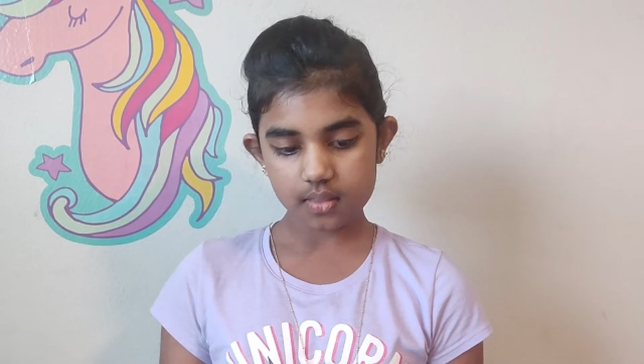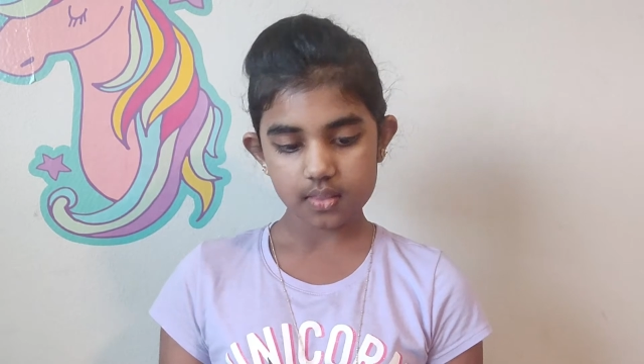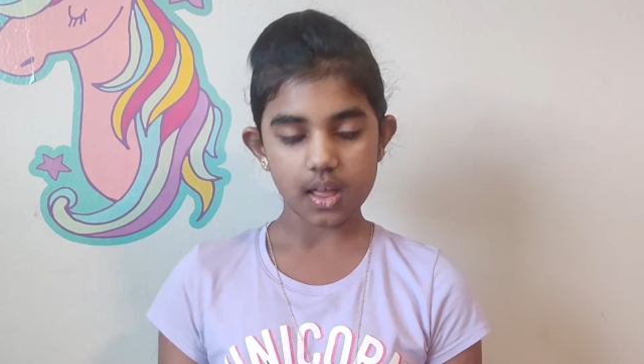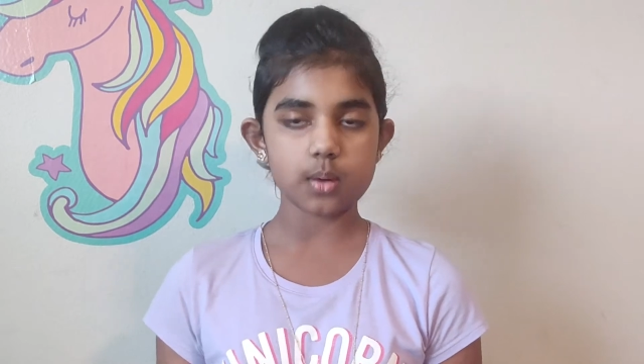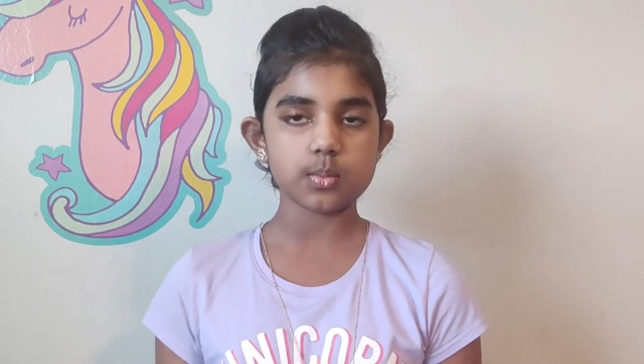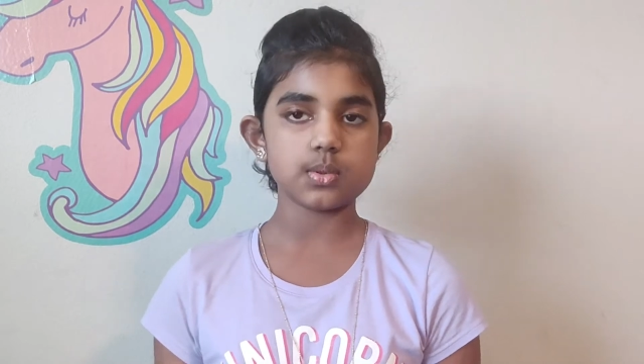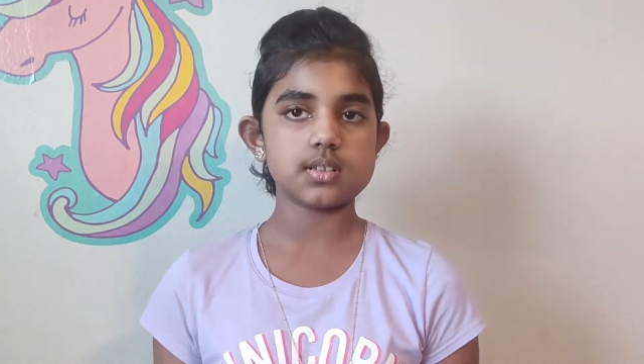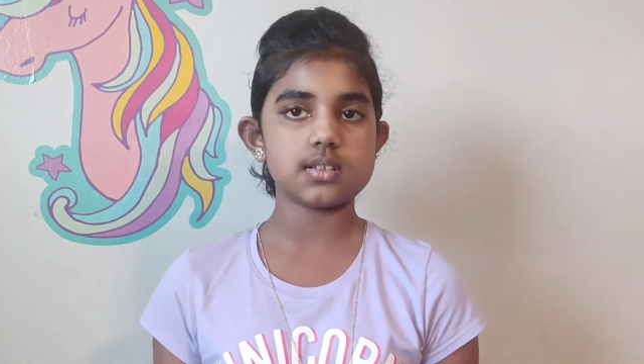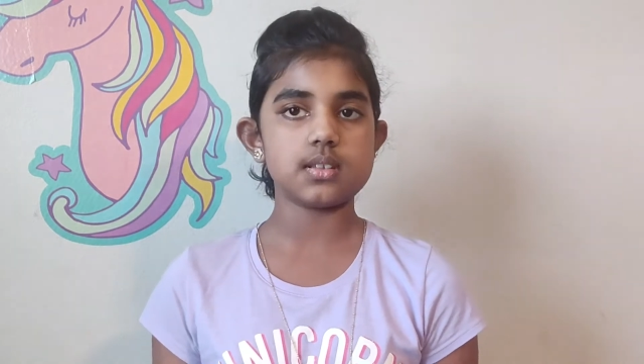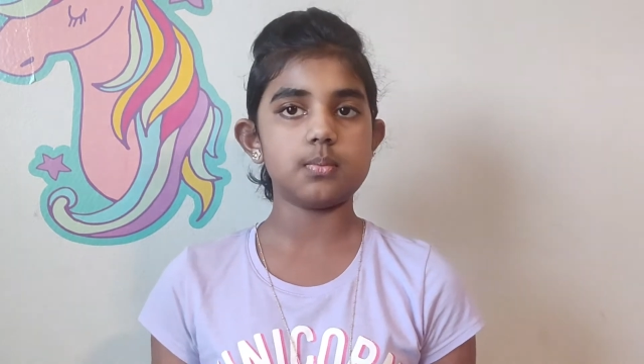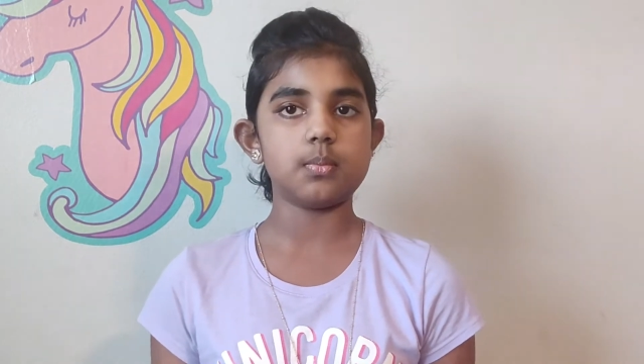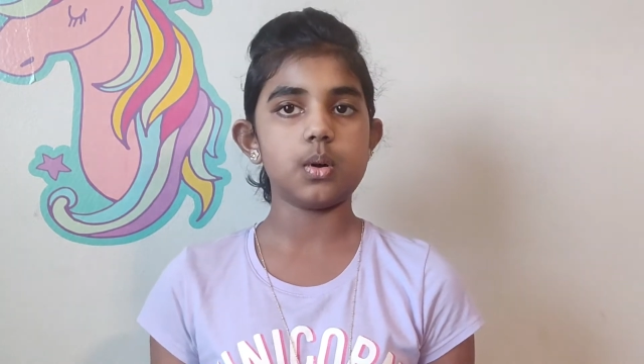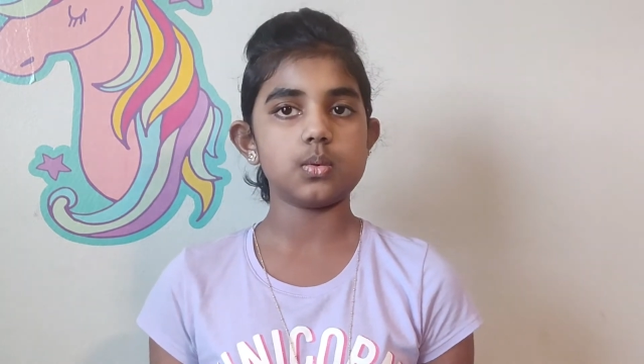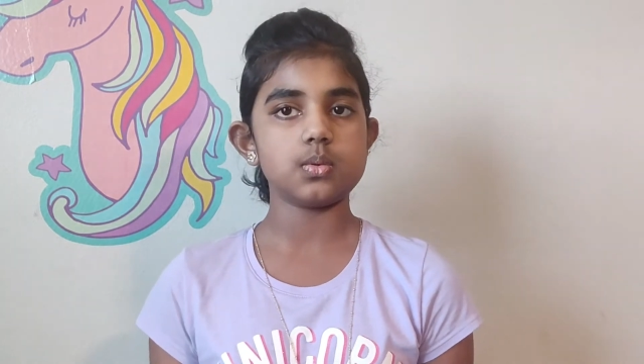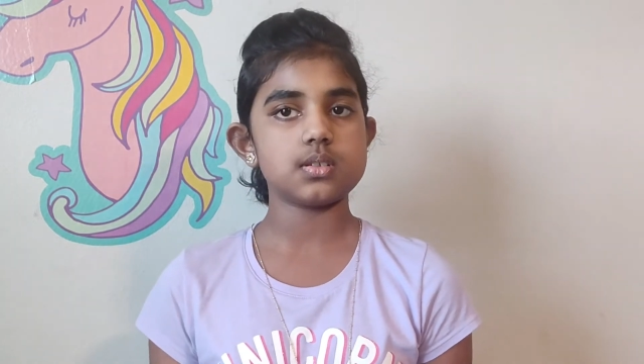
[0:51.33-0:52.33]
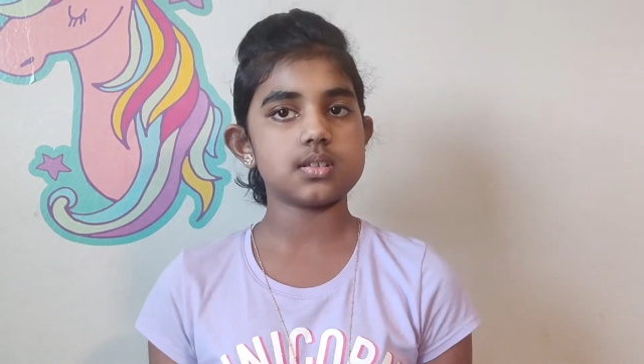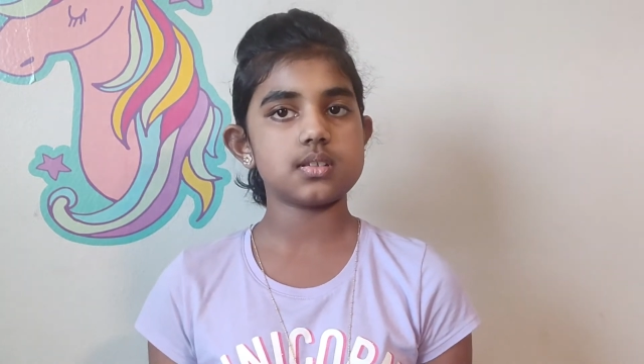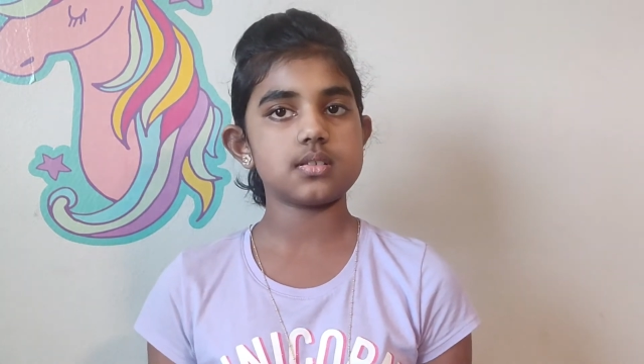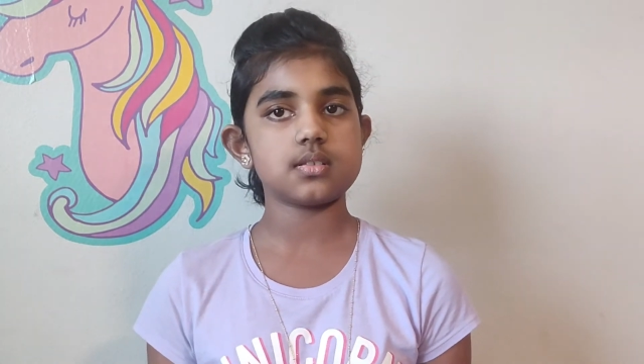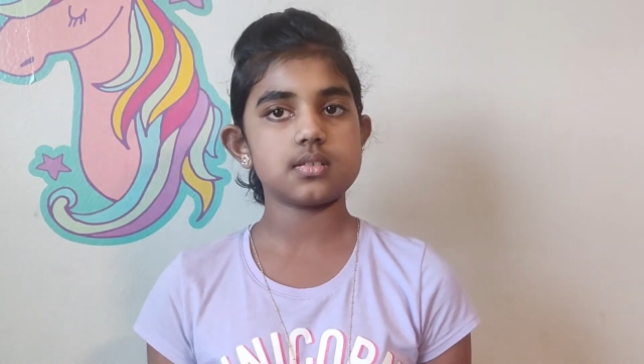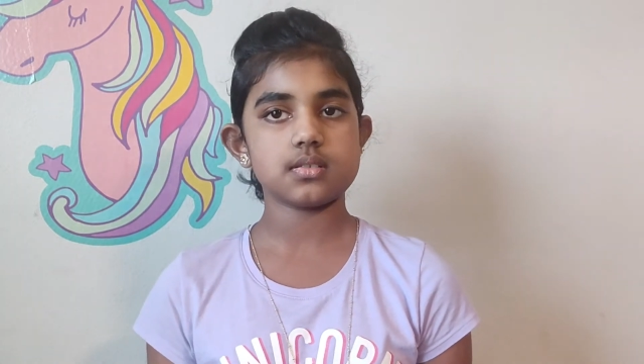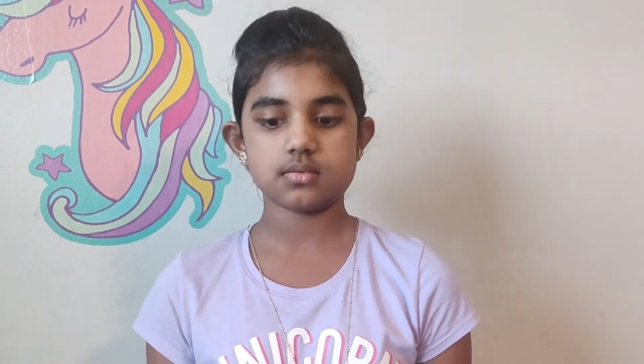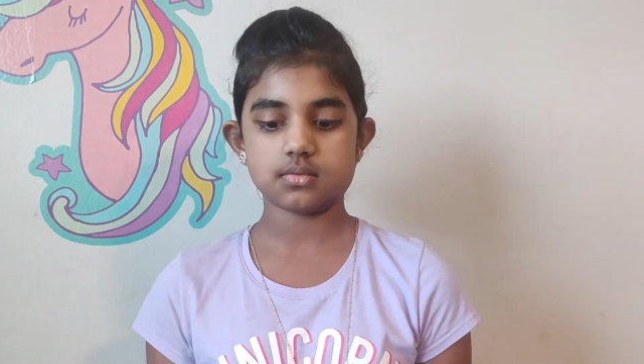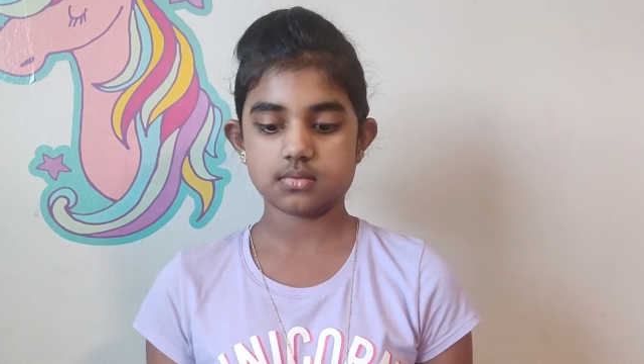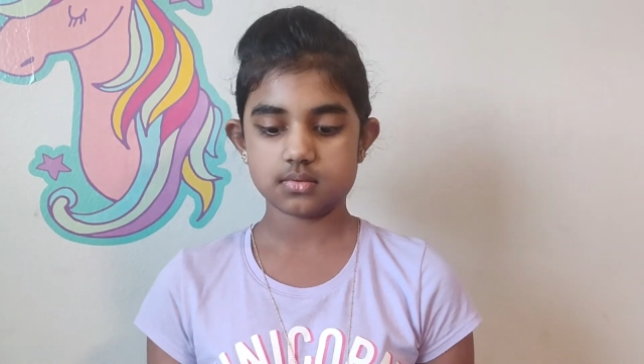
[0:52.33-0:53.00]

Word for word: that was the most